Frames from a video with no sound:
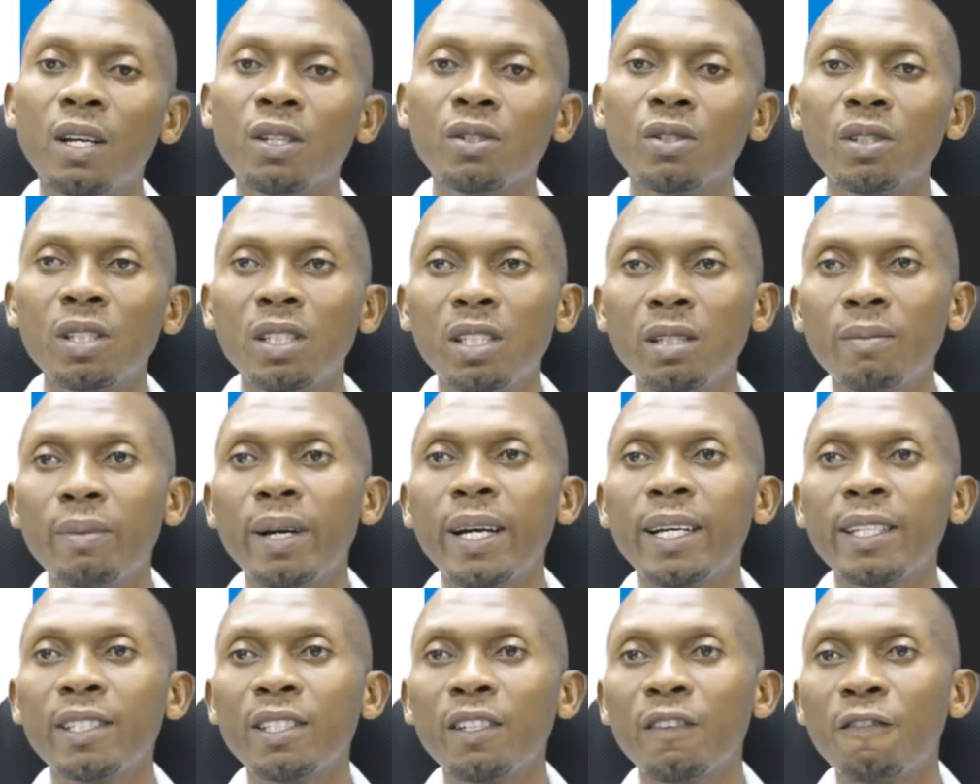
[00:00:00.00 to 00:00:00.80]
So the
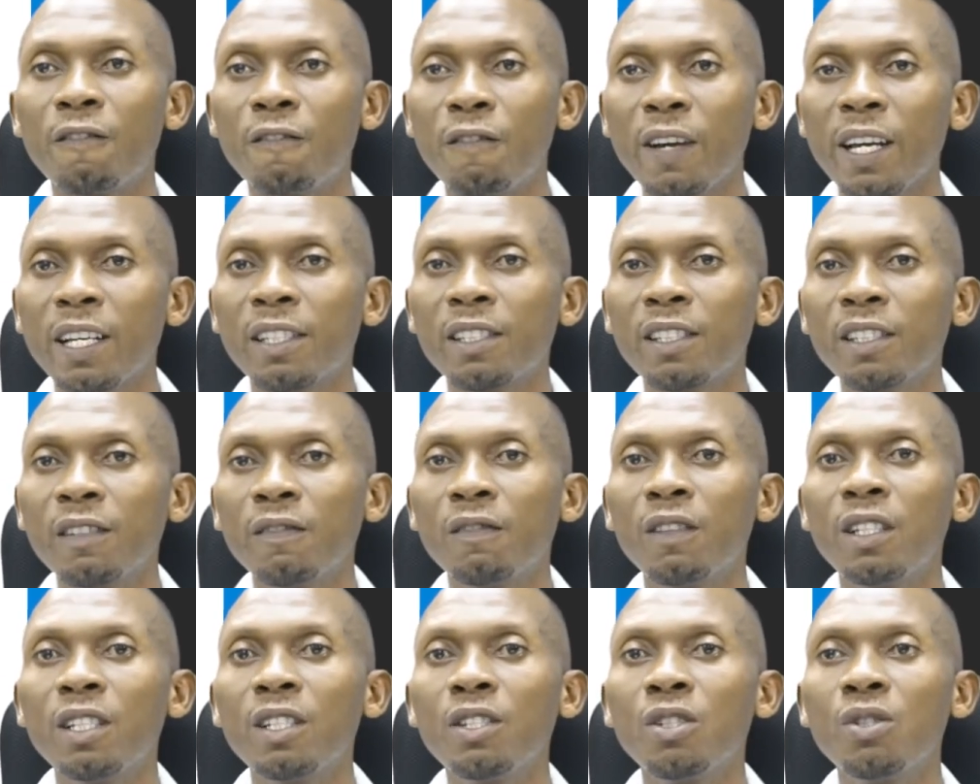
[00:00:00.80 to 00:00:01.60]
is
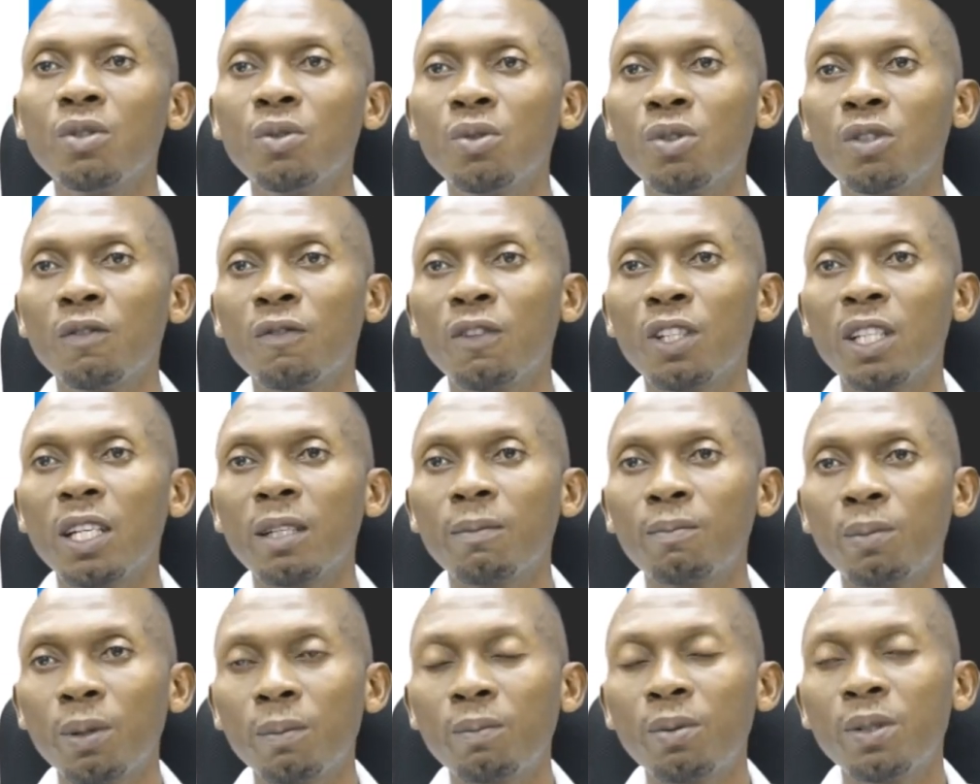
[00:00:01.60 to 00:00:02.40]
effectively used for
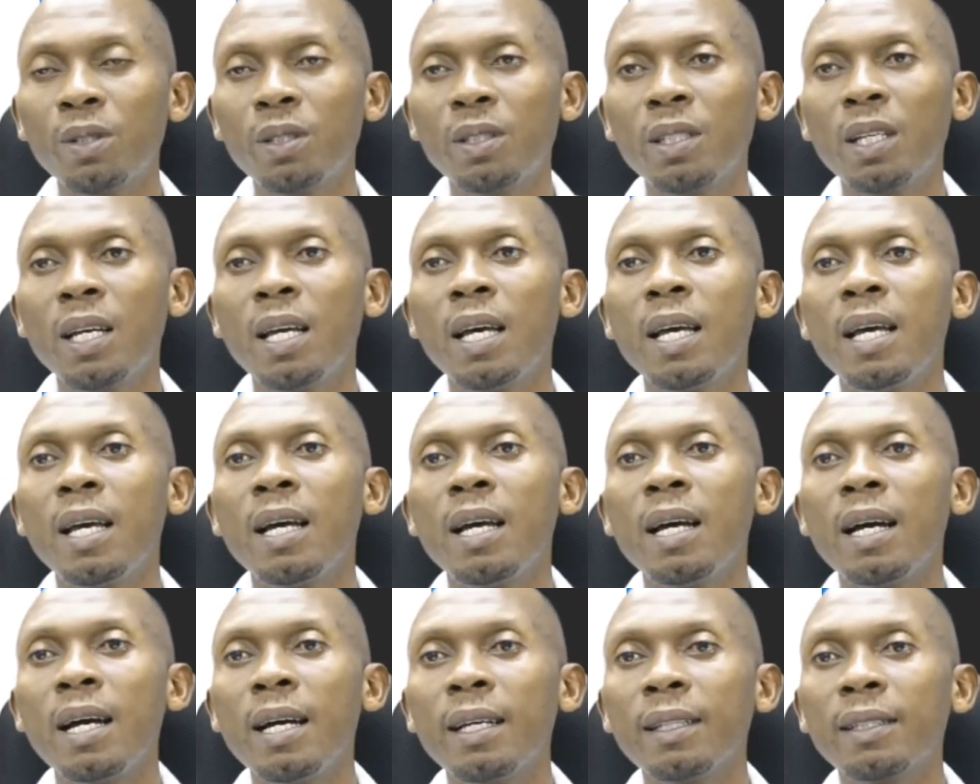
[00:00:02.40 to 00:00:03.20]
that purpose
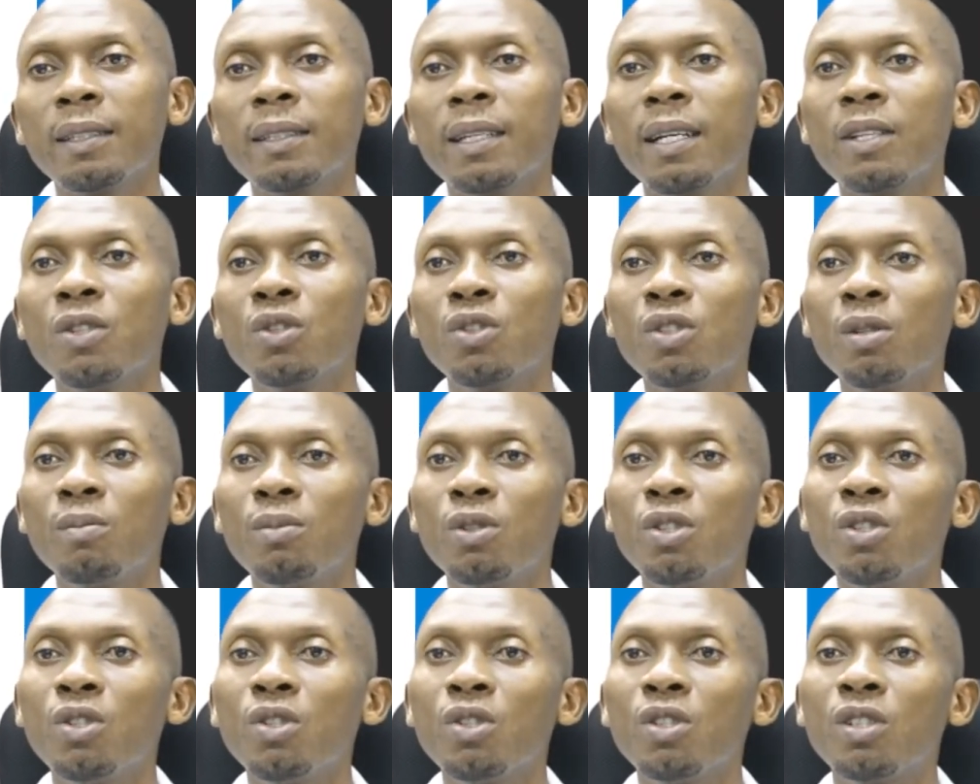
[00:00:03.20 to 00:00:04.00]
and it can also be
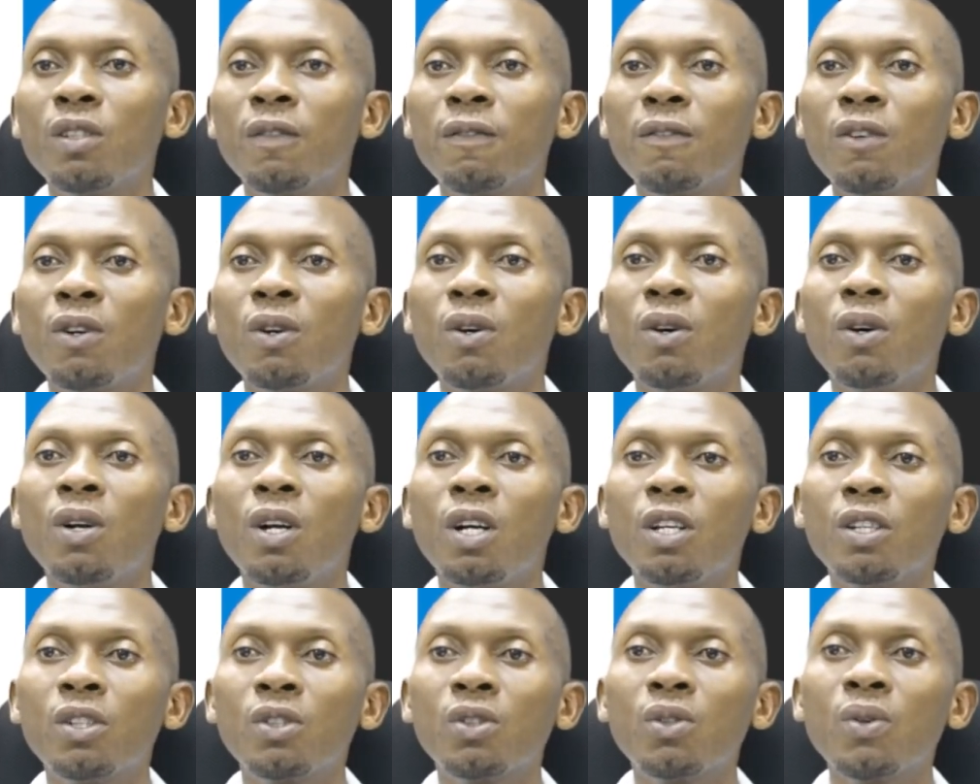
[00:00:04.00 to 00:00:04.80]
used for
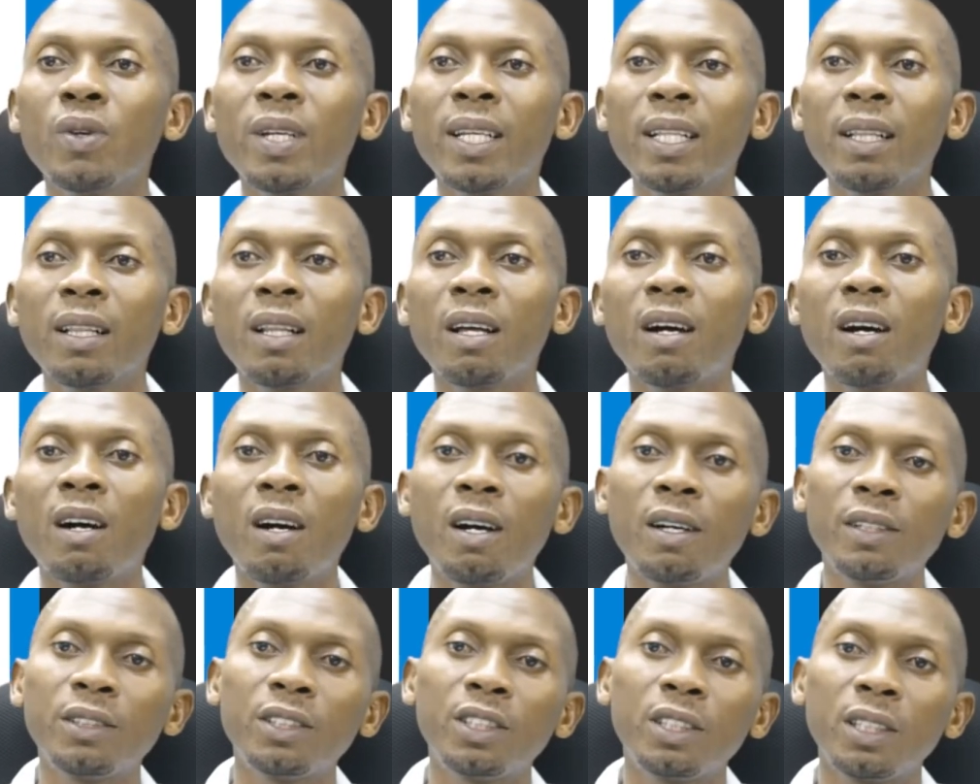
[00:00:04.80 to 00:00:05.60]
sowing
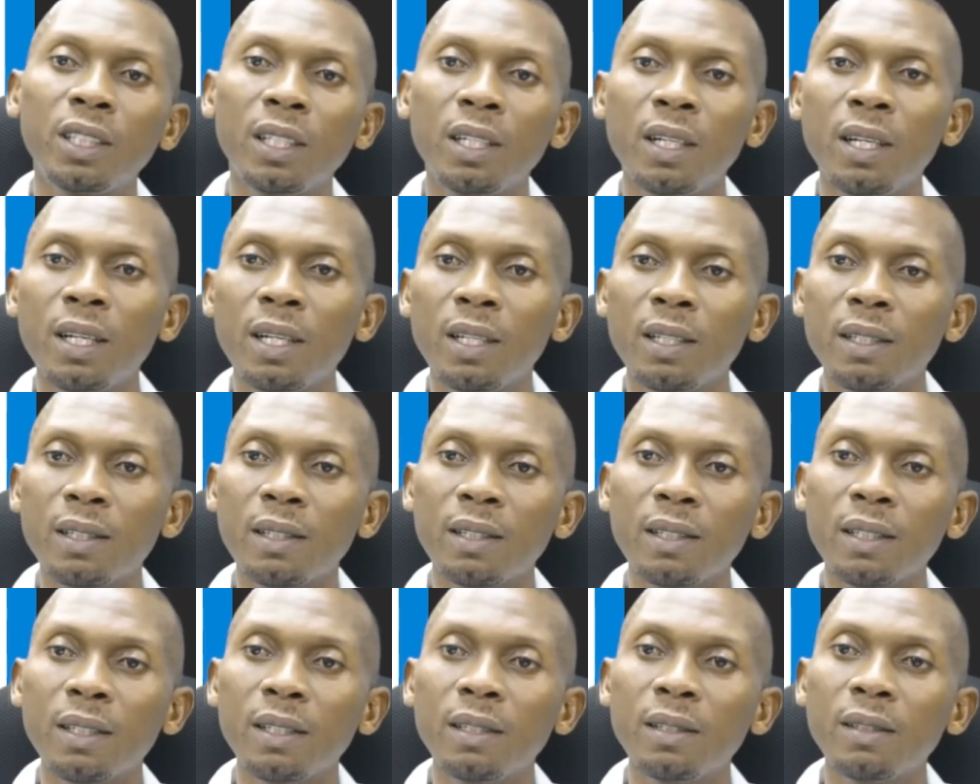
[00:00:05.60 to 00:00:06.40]
large
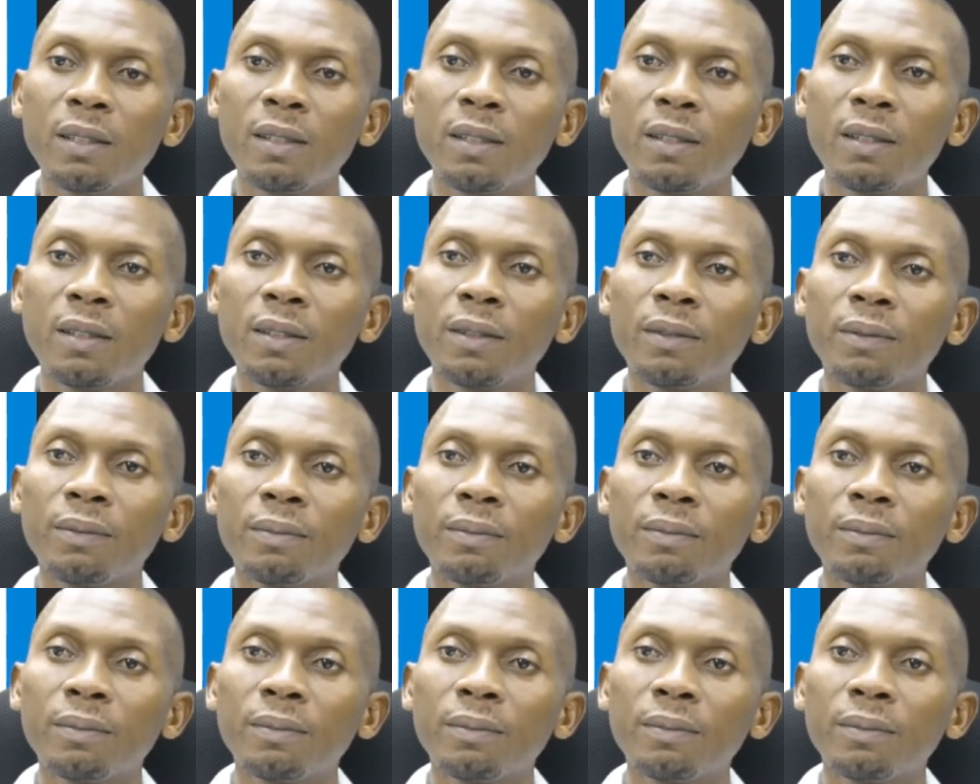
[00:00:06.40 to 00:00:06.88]
seeds.